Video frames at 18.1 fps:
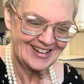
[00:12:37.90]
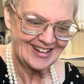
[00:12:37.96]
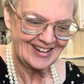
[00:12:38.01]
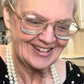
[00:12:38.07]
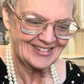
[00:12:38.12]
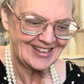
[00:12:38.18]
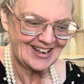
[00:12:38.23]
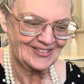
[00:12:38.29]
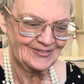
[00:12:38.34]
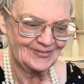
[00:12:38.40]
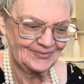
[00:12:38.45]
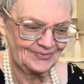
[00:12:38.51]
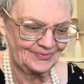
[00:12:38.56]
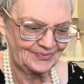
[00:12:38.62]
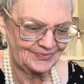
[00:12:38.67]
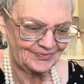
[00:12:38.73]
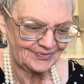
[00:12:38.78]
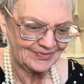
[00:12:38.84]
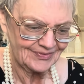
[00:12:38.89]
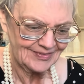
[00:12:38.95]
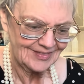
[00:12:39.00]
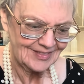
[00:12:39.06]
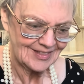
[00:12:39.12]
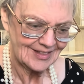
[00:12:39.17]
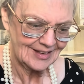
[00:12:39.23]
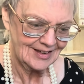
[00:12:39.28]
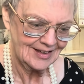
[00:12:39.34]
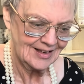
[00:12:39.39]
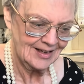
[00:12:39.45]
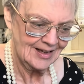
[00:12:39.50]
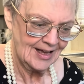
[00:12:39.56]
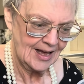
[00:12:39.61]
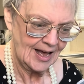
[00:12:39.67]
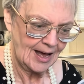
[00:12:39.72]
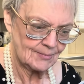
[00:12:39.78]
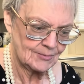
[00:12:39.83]
Okay.
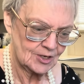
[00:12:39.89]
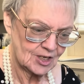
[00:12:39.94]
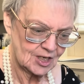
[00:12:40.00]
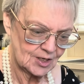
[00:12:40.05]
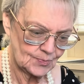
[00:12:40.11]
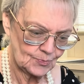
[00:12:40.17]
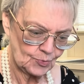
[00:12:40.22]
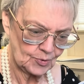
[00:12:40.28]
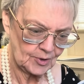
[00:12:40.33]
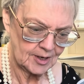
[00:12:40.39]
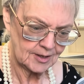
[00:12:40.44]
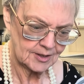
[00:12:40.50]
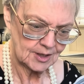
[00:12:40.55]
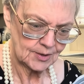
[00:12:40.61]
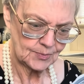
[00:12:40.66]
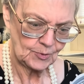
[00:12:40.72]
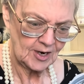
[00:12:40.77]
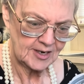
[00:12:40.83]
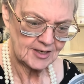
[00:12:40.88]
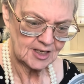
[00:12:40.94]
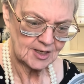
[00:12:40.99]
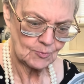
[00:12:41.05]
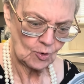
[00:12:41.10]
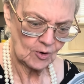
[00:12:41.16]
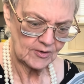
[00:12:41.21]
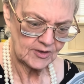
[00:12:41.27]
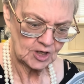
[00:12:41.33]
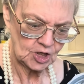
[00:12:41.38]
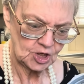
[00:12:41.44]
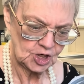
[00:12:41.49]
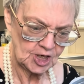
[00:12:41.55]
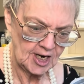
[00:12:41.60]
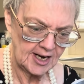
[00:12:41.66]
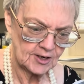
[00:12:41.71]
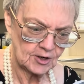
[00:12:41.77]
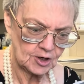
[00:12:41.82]
I'm just spreading some more of this
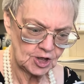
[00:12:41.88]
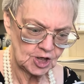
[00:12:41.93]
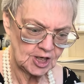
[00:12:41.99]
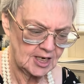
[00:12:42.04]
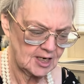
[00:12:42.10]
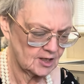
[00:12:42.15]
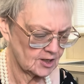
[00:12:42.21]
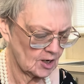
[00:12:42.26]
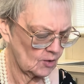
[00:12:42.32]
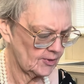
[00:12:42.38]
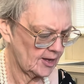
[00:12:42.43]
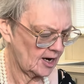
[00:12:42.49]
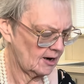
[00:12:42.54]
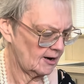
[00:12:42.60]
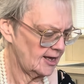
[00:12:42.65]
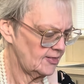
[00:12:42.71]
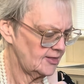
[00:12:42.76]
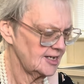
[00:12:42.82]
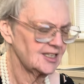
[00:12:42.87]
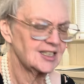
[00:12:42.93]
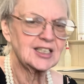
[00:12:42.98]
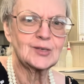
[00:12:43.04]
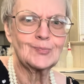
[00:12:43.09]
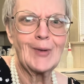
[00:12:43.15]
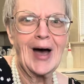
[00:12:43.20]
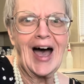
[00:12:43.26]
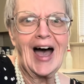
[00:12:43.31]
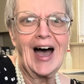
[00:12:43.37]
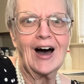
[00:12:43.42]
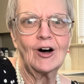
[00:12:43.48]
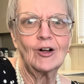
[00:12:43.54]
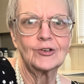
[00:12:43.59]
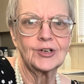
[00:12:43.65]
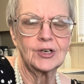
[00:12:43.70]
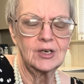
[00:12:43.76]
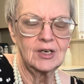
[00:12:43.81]
cheddar cheese on there. And this is mild.